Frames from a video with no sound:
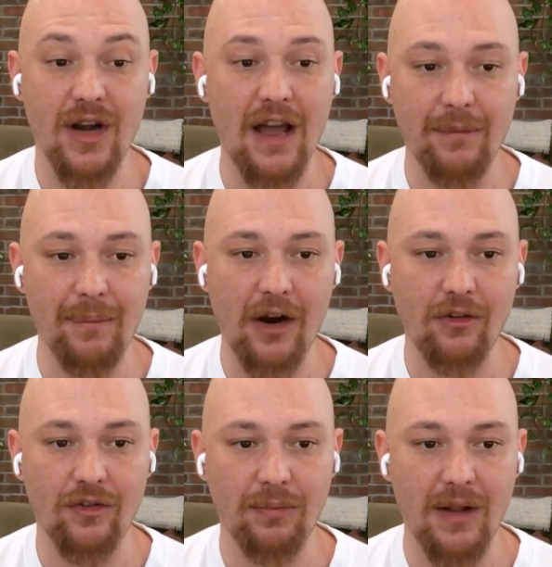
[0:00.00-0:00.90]
have a
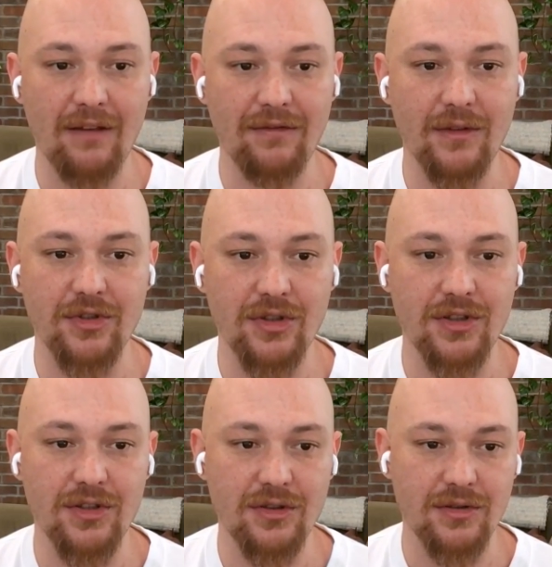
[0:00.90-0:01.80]
powerful platform,
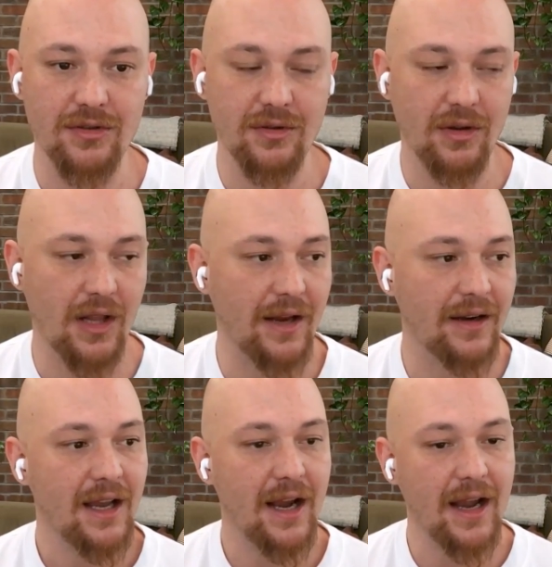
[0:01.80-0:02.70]
shouldn't do a
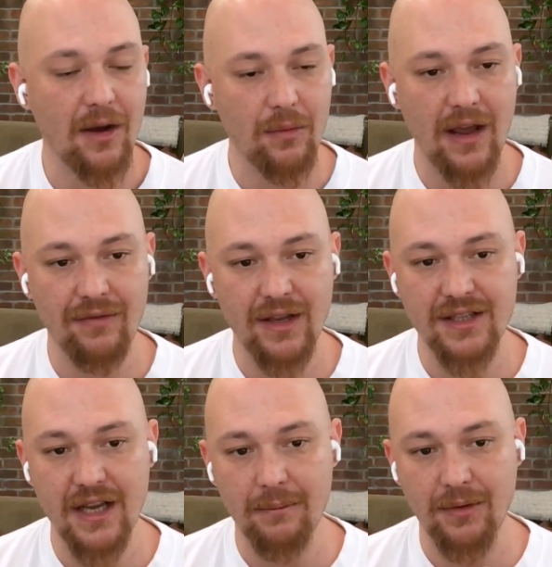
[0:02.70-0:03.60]
lot. And now we have the
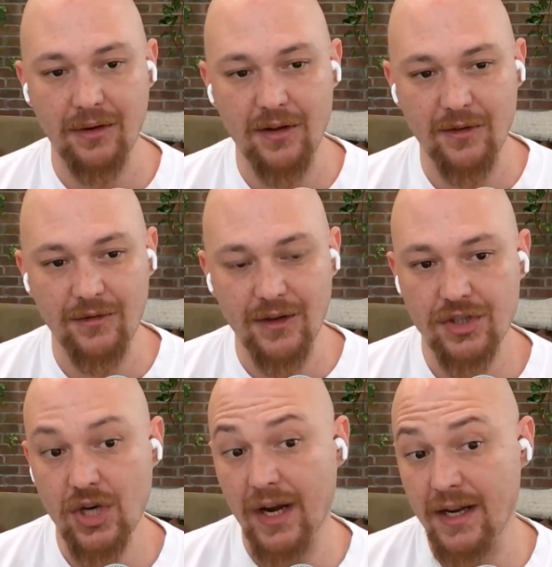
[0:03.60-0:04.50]
example of
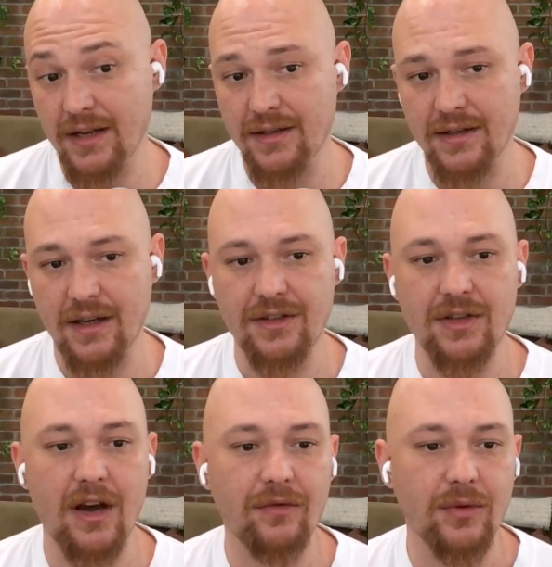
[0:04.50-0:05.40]
Chinese
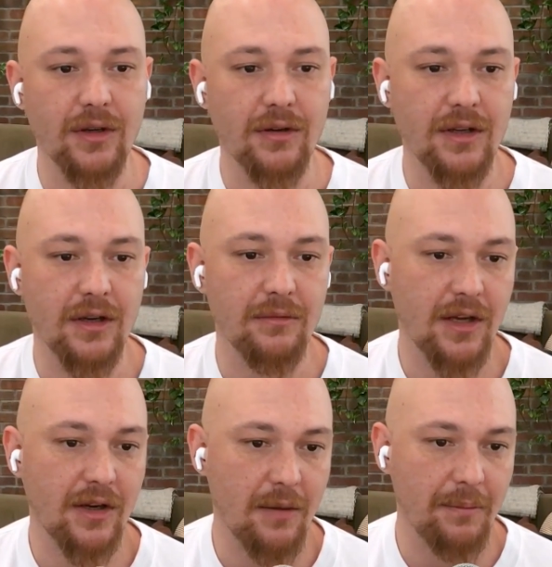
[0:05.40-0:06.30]
software,
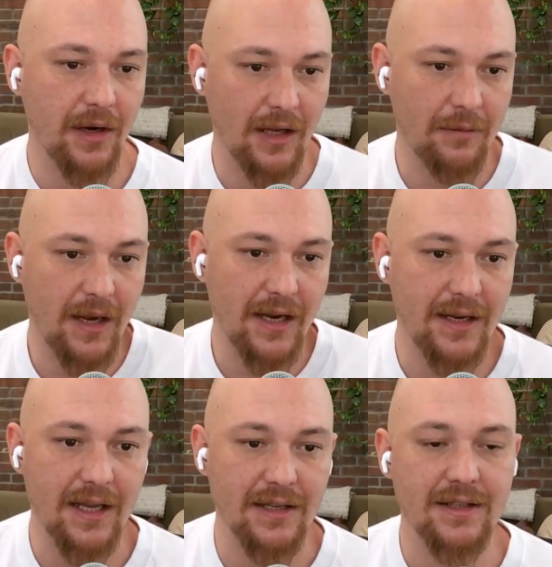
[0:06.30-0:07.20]
a company like
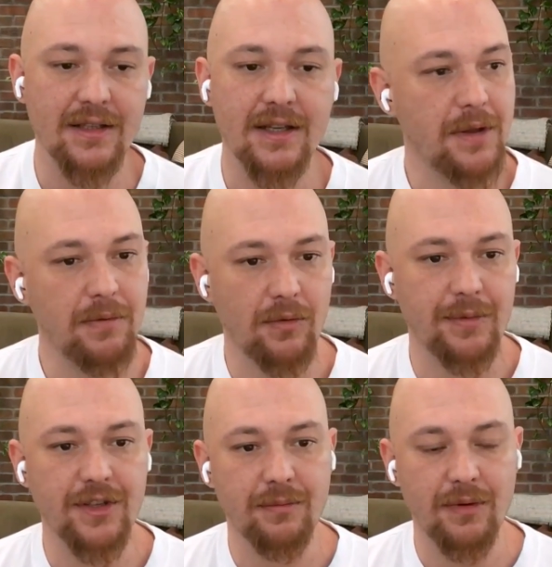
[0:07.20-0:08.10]
ByteDance. People
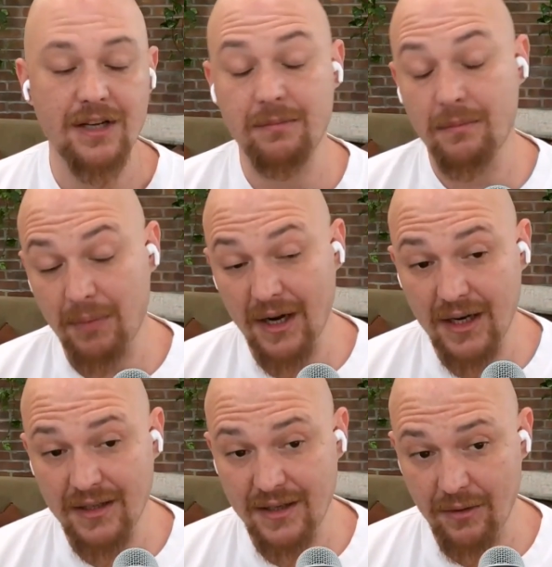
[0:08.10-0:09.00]
would be surprised.
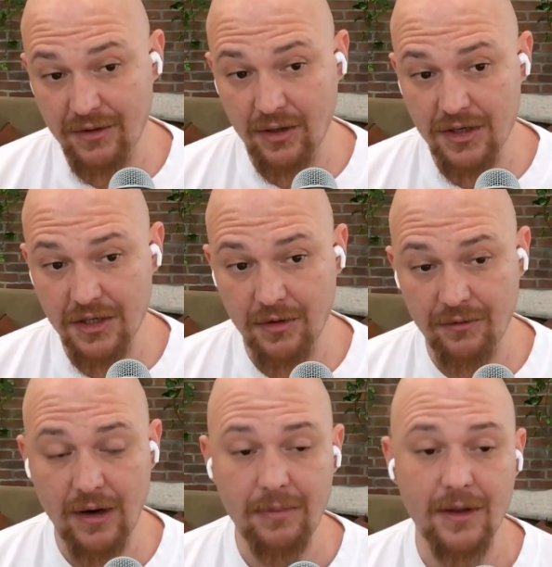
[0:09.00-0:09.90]
ByteDance now is a customer
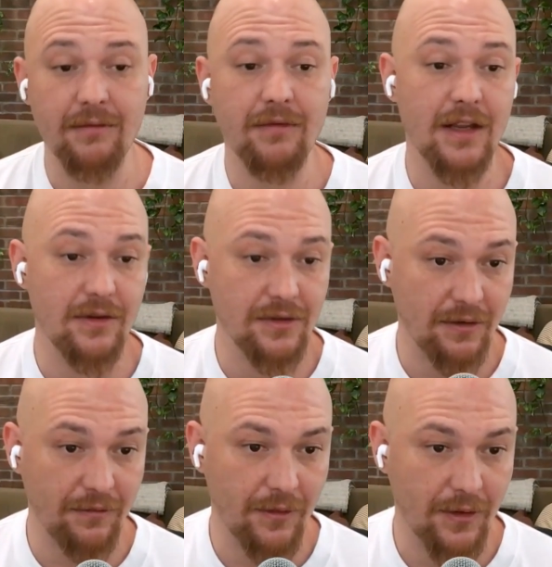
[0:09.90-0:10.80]
of Replit. They use
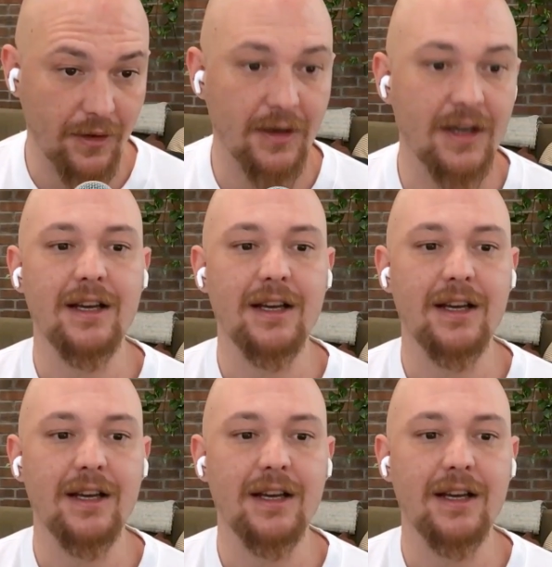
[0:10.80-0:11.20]
it for